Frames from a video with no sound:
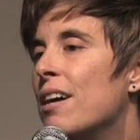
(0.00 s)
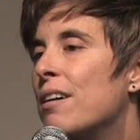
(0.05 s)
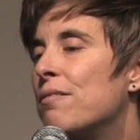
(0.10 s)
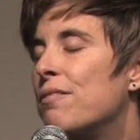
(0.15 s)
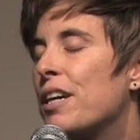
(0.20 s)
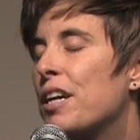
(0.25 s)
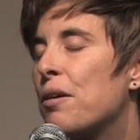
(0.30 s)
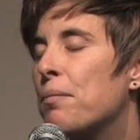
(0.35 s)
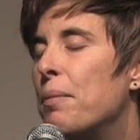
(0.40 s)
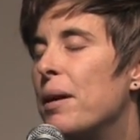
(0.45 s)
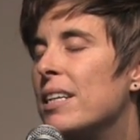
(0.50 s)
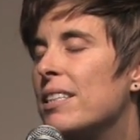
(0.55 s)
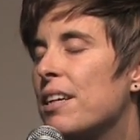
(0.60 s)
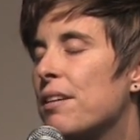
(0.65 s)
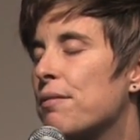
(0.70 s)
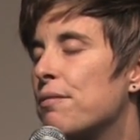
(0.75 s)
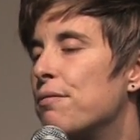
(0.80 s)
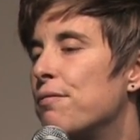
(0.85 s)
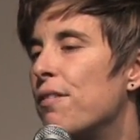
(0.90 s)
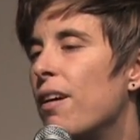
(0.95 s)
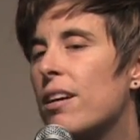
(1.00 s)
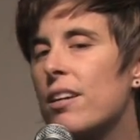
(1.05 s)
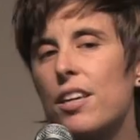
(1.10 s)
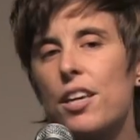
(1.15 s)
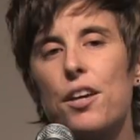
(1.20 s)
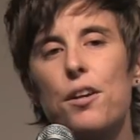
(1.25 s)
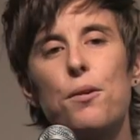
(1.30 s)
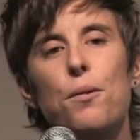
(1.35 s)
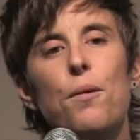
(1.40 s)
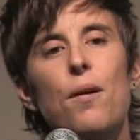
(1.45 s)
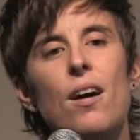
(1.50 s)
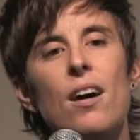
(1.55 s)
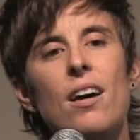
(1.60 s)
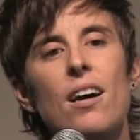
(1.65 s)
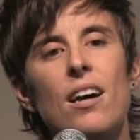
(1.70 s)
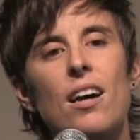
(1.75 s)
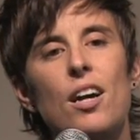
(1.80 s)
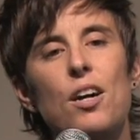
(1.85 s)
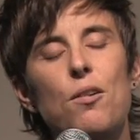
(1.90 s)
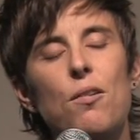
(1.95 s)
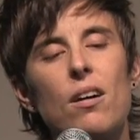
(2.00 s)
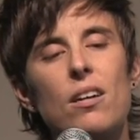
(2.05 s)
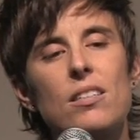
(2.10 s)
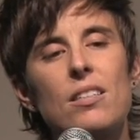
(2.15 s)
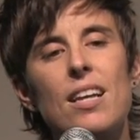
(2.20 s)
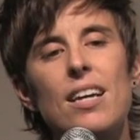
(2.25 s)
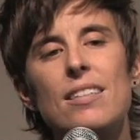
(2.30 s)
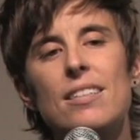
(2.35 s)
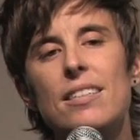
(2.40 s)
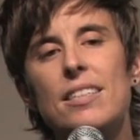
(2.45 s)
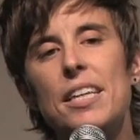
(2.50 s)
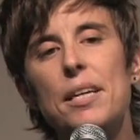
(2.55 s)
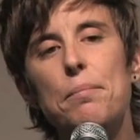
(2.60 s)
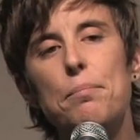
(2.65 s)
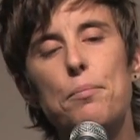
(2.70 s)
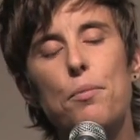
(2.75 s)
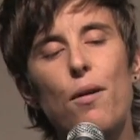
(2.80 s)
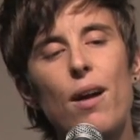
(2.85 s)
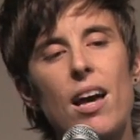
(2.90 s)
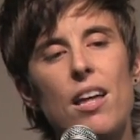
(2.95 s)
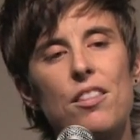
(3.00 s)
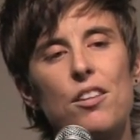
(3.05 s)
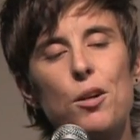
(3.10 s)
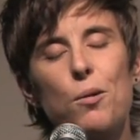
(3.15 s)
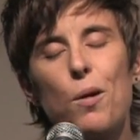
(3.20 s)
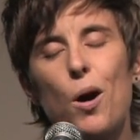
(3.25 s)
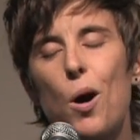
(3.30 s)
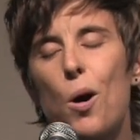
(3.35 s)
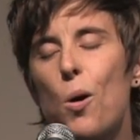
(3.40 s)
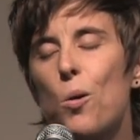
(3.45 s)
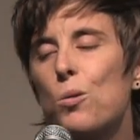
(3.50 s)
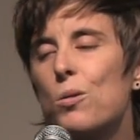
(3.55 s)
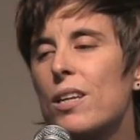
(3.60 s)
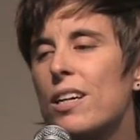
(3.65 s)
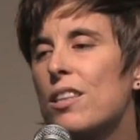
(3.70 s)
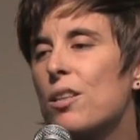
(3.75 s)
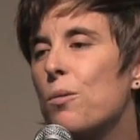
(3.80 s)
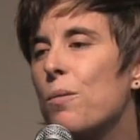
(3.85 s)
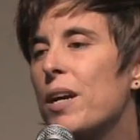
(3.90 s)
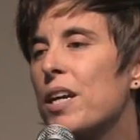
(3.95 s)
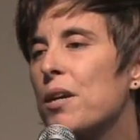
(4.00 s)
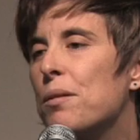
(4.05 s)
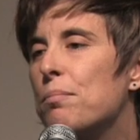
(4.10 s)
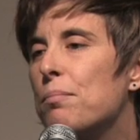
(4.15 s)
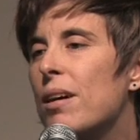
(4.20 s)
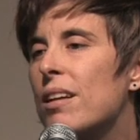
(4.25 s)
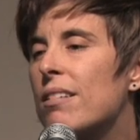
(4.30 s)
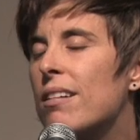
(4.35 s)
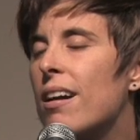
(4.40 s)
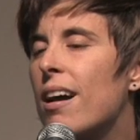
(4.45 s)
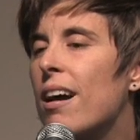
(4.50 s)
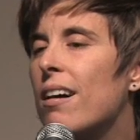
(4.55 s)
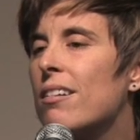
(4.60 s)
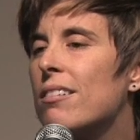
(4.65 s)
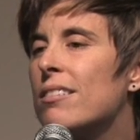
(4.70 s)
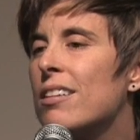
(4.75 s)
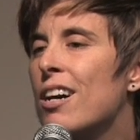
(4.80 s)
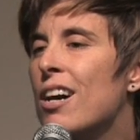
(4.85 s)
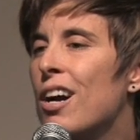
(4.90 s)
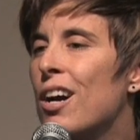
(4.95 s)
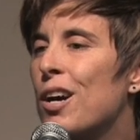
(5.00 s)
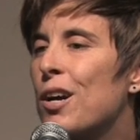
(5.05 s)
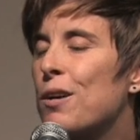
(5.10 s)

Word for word: finger painting fuck you across that deep breath you were holding the way your mother held